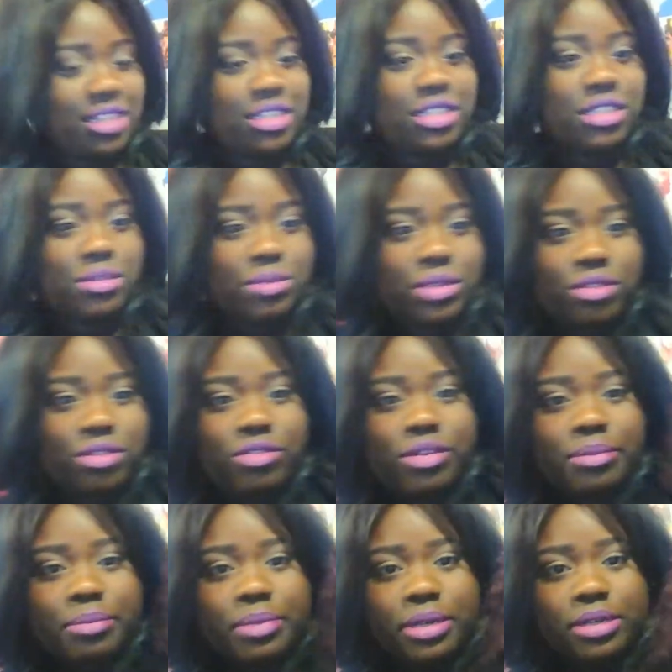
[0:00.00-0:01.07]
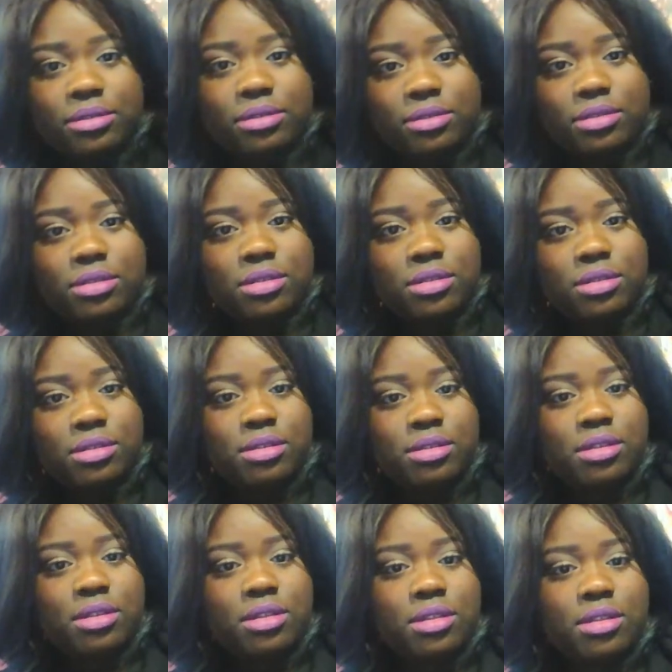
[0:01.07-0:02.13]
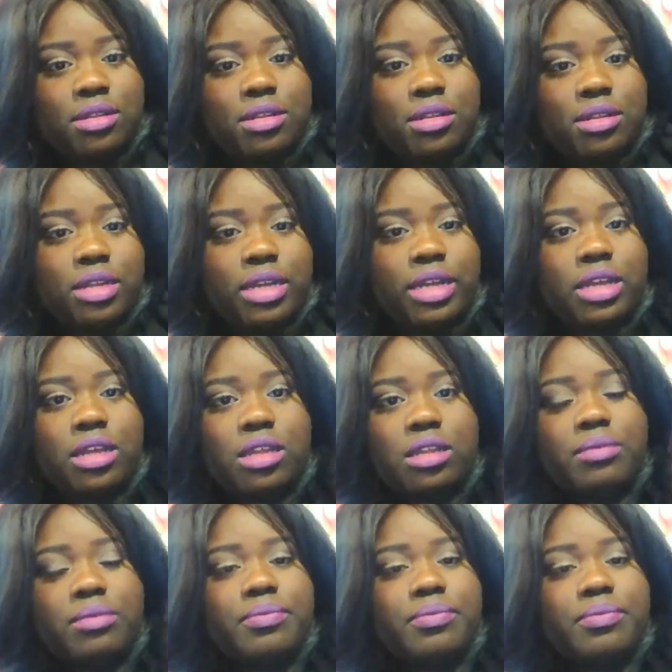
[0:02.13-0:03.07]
Yeah, this is what three bundles look like.